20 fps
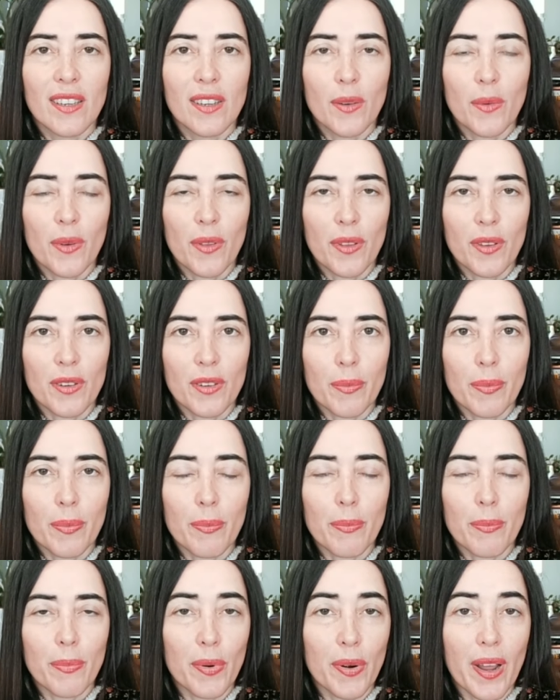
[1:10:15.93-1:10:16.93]
with your
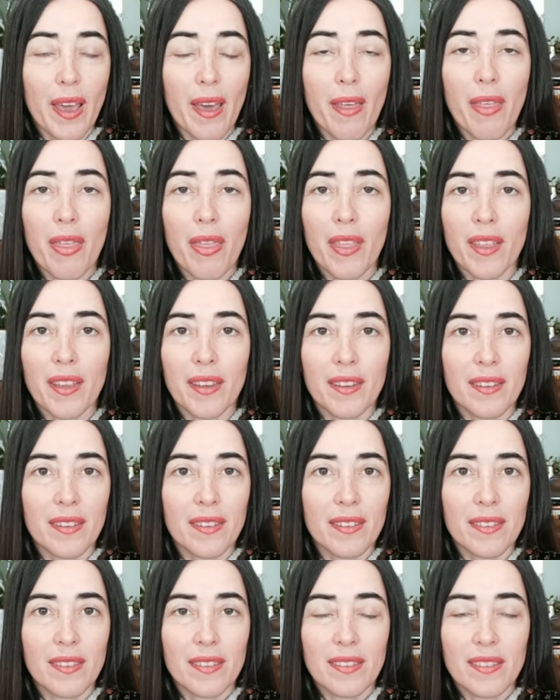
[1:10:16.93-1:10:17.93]
breath and
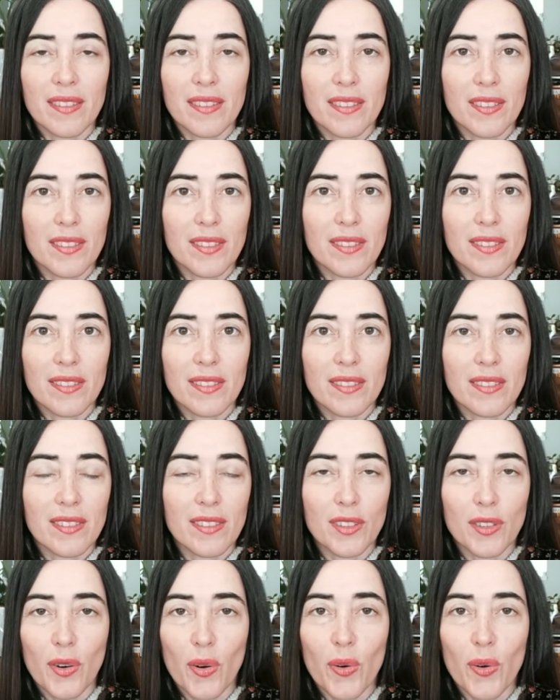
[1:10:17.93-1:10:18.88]
your